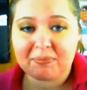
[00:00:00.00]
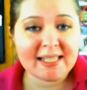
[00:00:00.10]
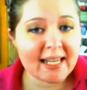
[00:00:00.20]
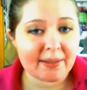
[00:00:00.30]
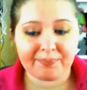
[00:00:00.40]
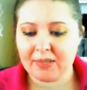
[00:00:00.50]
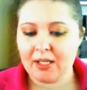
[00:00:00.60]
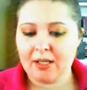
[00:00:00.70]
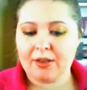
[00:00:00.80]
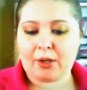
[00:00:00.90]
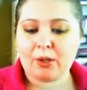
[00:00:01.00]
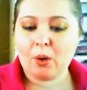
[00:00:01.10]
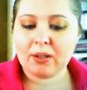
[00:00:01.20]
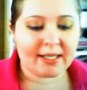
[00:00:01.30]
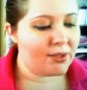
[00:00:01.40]
That's it. They're going
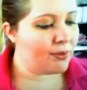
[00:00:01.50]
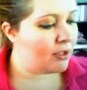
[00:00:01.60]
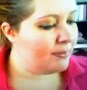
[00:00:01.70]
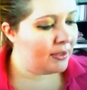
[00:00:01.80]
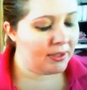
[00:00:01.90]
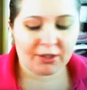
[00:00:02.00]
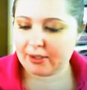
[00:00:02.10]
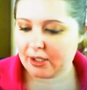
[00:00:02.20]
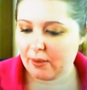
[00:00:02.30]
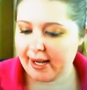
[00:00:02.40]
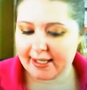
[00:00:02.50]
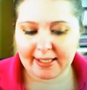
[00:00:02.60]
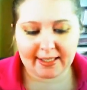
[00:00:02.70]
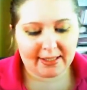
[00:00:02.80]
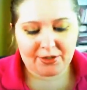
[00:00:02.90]
to hold on to them. You're going to go ahead
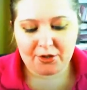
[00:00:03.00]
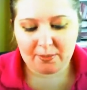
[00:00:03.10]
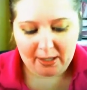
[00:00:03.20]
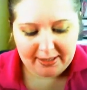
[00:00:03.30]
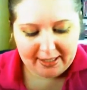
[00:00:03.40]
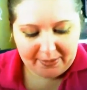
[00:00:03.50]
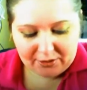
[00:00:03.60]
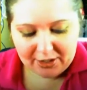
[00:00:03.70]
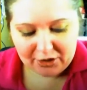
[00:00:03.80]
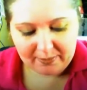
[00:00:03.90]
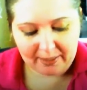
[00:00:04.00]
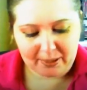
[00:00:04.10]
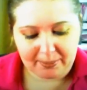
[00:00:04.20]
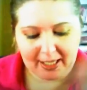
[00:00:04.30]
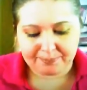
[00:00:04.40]
and continue your party demonstration, blah,
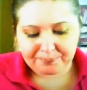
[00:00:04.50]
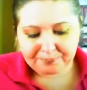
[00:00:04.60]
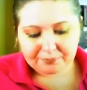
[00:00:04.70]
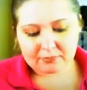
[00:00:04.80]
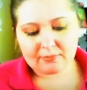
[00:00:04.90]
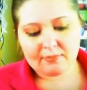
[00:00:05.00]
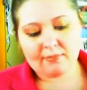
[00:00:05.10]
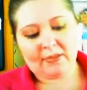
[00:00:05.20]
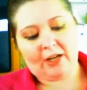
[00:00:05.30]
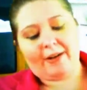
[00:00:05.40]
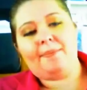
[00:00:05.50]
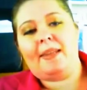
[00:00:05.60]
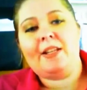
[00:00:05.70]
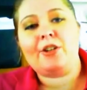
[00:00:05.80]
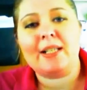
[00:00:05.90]
blah, blah. All right,
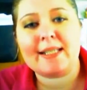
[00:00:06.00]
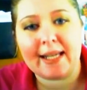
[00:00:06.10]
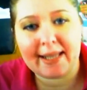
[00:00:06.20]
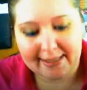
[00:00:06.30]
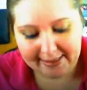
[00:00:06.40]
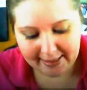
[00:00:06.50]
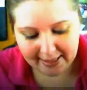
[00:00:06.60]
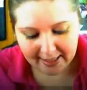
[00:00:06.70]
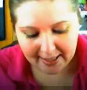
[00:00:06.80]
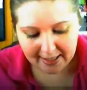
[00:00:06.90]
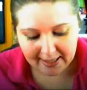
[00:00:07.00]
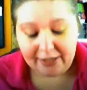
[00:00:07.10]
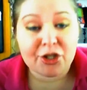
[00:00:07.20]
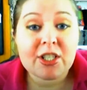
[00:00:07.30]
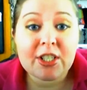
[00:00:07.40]
and then you're going to say this.
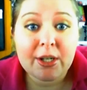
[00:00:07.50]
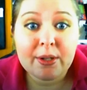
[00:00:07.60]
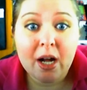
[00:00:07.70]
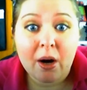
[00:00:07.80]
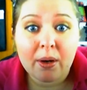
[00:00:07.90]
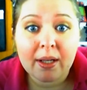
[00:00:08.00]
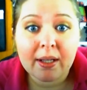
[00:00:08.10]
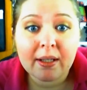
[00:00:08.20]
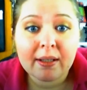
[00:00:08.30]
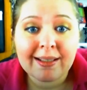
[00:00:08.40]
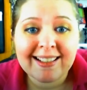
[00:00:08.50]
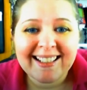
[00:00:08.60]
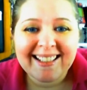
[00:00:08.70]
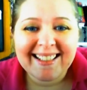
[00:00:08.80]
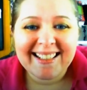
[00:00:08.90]
Now, just so you know,
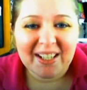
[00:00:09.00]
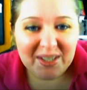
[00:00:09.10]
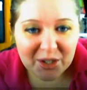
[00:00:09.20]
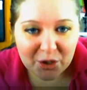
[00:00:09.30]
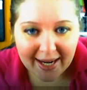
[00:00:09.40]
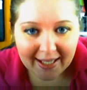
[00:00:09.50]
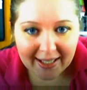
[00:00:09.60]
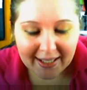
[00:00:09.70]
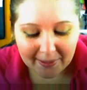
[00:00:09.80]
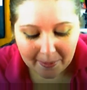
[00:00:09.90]
here's the trick.